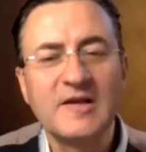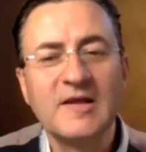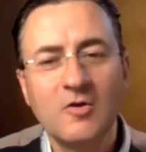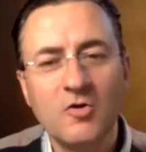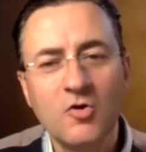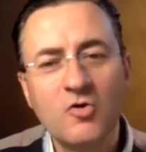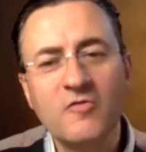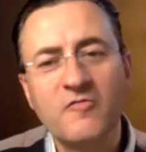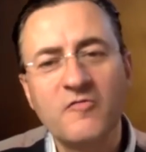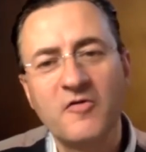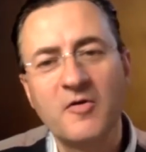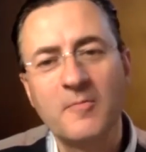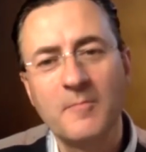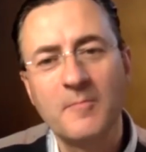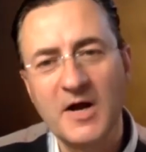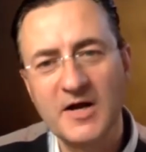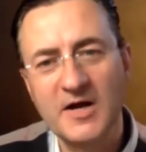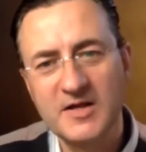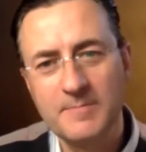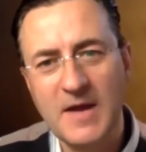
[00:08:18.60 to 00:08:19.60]
look for a
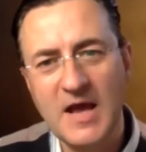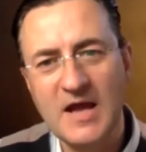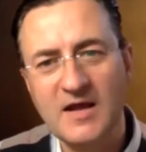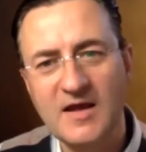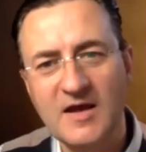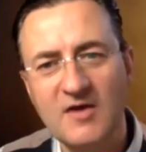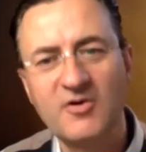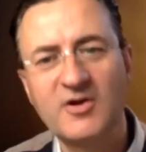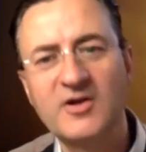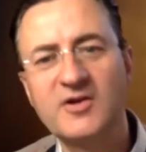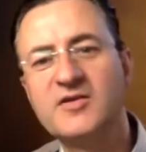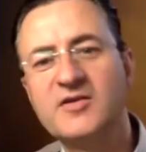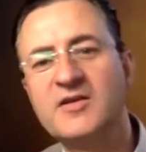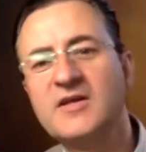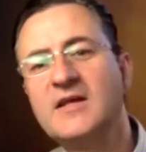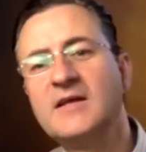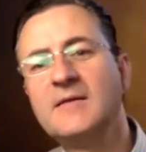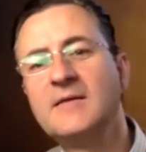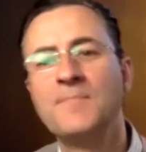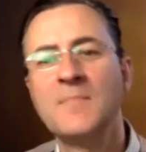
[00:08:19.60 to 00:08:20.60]
money back
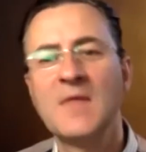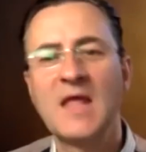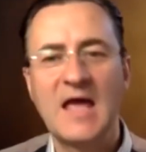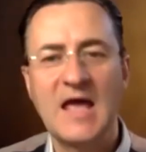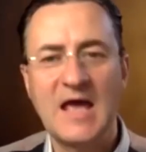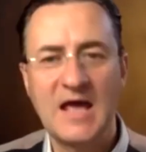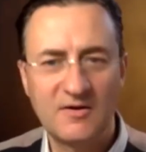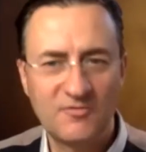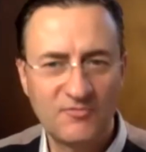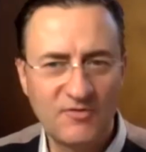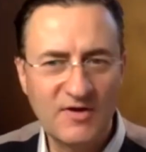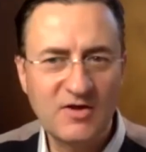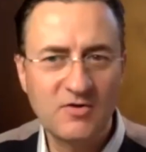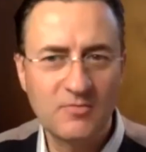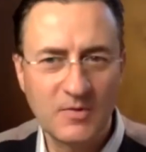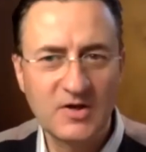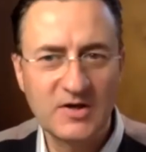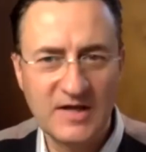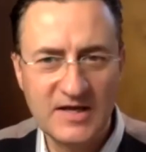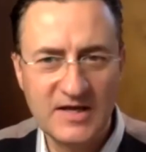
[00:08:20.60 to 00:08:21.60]
guarantee and
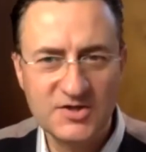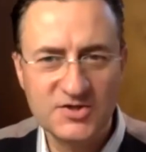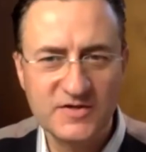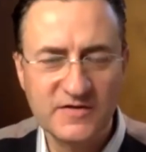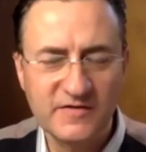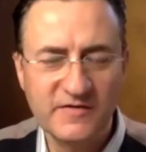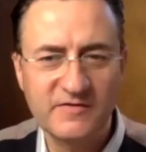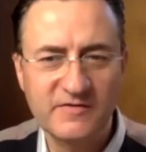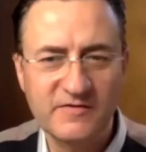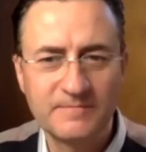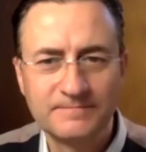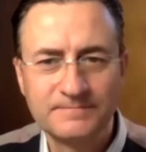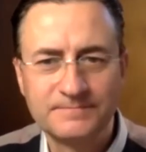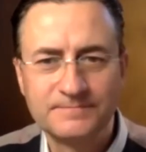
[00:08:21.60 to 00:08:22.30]
recommendations?